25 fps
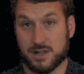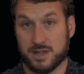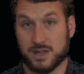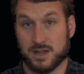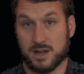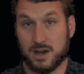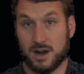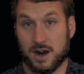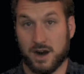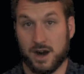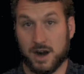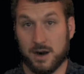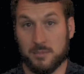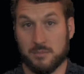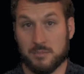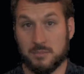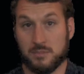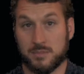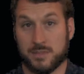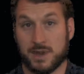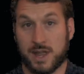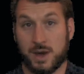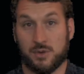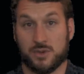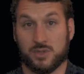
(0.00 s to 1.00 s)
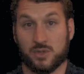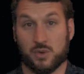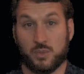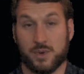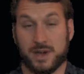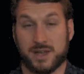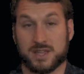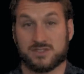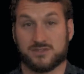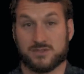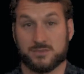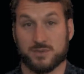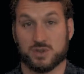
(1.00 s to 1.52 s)
Now when the
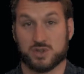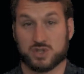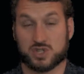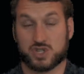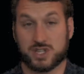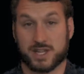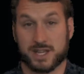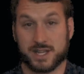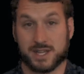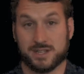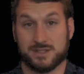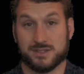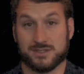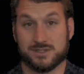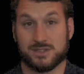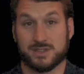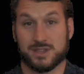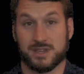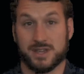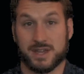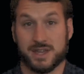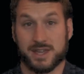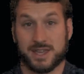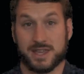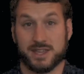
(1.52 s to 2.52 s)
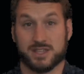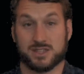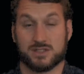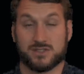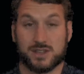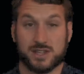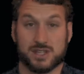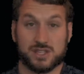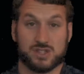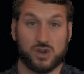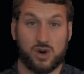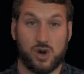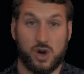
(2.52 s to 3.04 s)
waste from those chickens
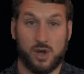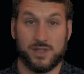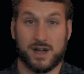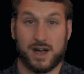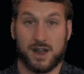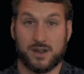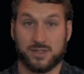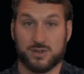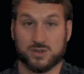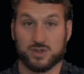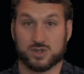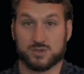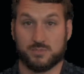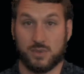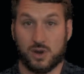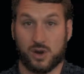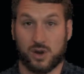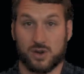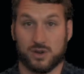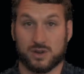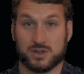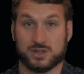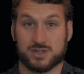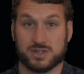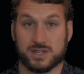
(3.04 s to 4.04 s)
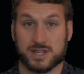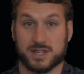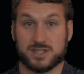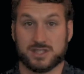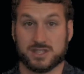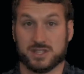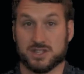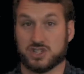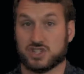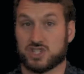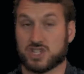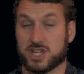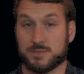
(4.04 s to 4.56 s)
is hauled out of those barns, it's
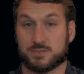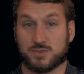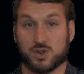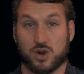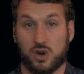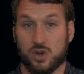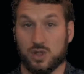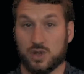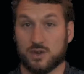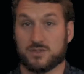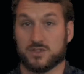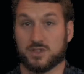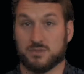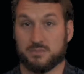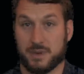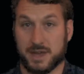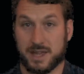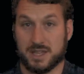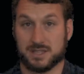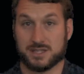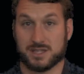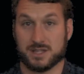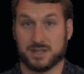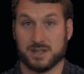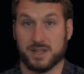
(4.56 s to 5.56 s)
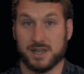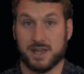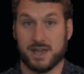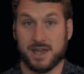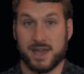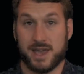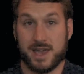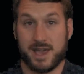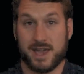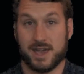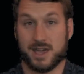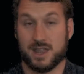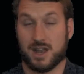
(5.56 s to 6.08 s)
then shipped all over the basin
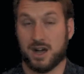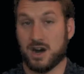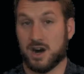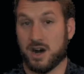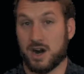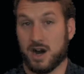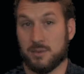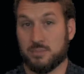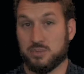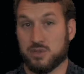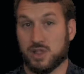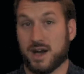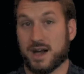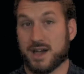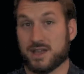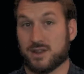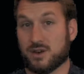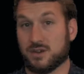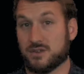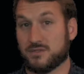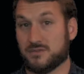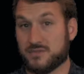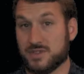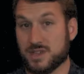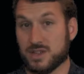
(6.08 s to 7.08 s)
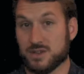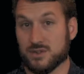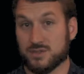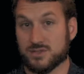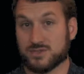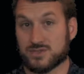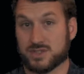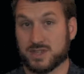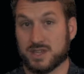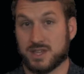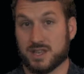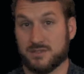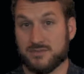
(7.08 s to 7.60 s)
and applied on
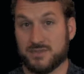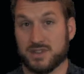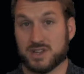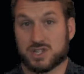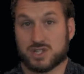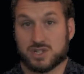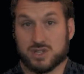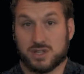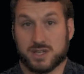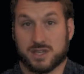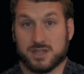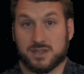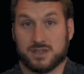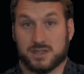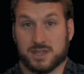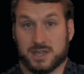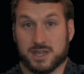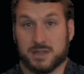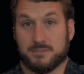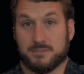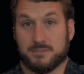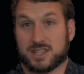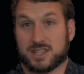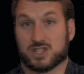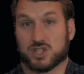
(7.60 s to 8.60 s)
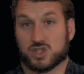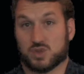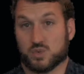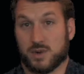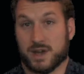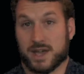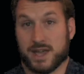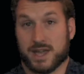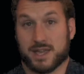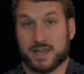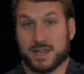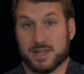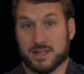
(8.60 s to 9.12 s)
fields, and eventually it its
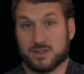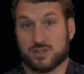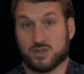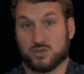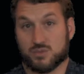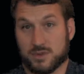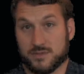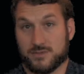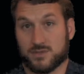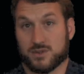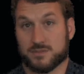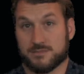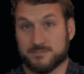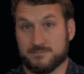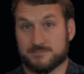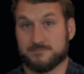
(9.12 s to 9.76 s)
way into the river.